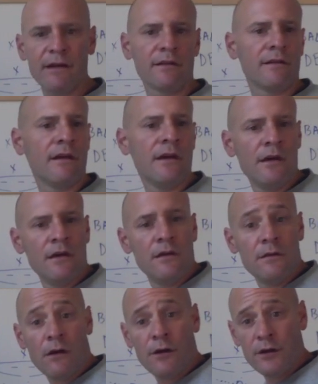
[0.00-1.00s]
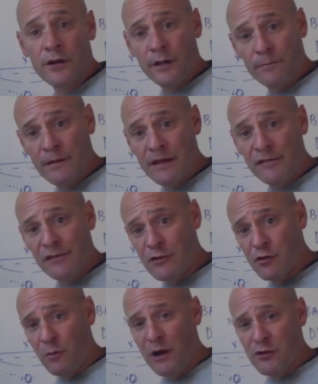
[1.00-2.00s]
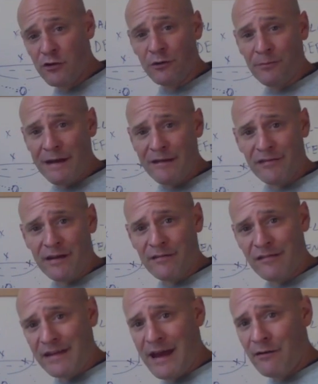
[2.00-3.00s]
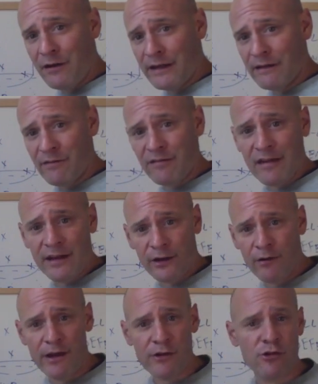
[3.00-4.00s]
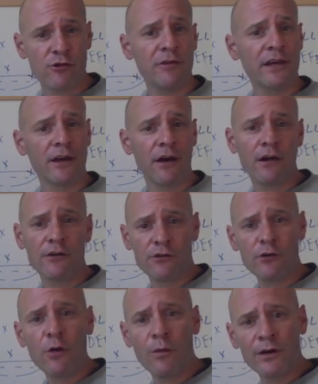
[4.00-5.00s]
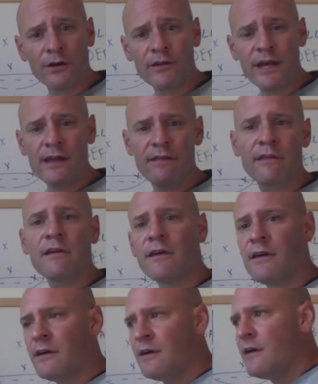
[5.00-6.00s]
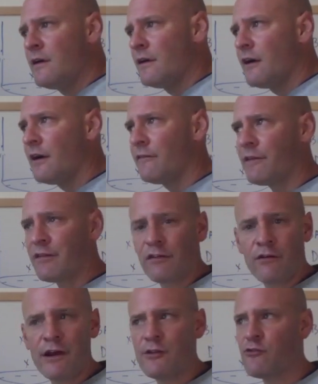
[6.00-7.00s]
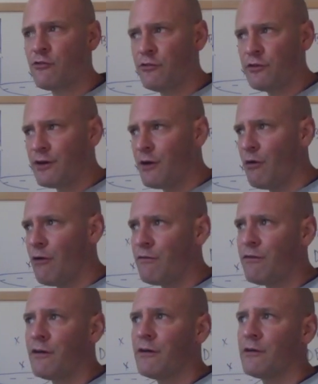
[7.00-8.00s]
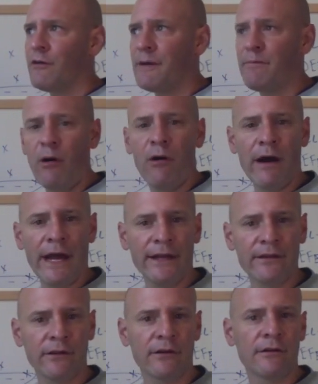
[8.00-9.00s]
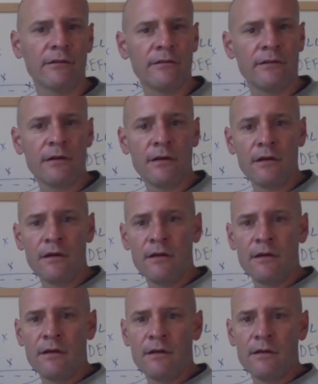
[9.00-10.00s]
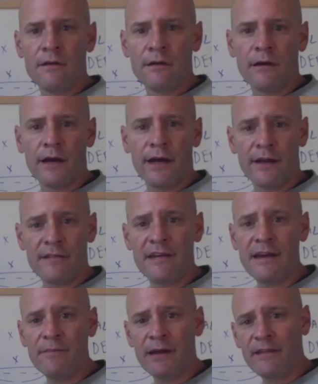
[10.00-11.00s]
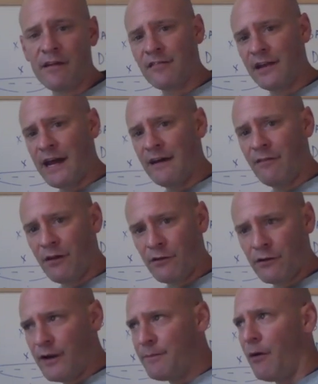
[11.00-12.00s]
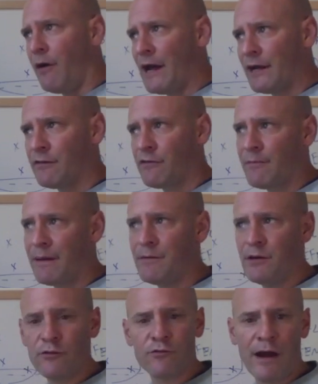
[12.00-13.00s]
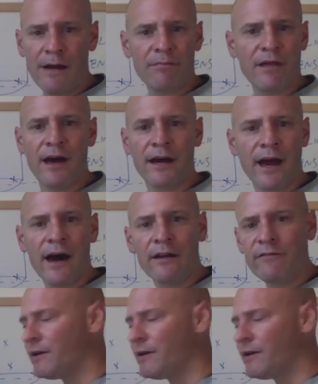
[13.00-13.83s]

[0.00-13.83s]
it? Are you going to be situational based on scouting? If it's on a great shooting guard, you go underneath. If it's a great shooter, you go over. Great ball handler. And a team that doesn't have other great ball handlers, maybe you trap the heck out of